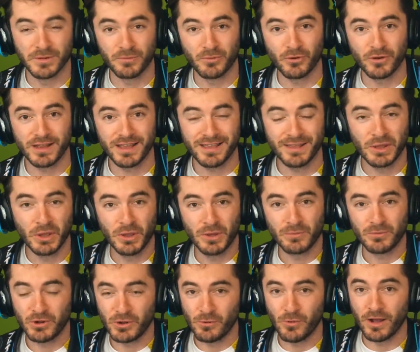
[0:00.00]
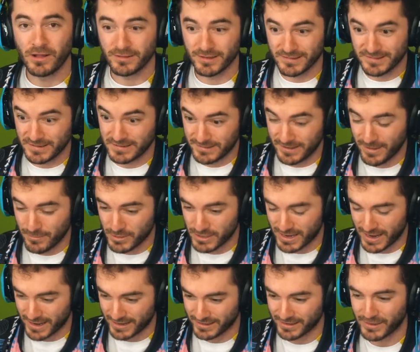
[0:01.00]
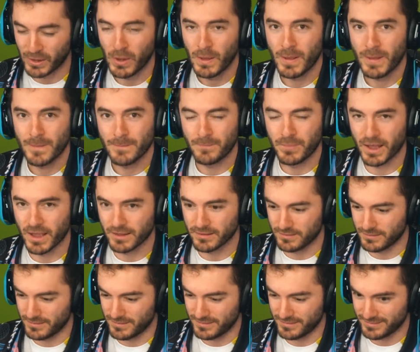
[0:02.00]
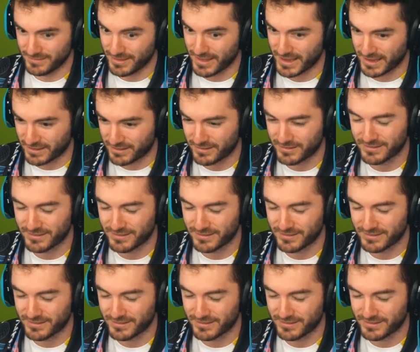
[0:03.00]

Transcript: be pretty wild. It's intimidating, but like